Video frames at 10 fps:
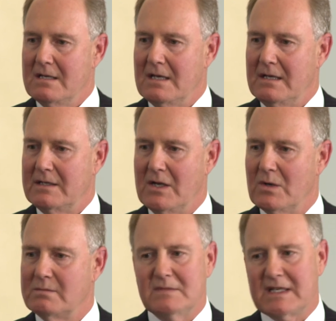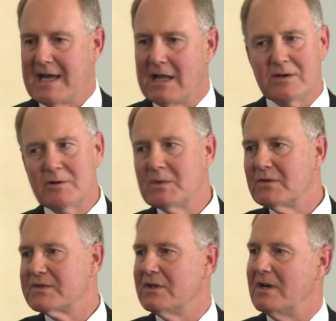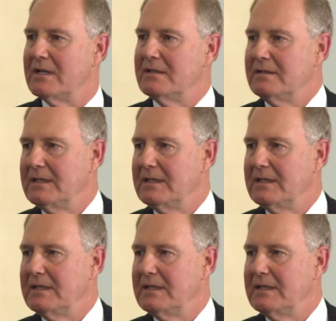uh, you know, the calendar moves on.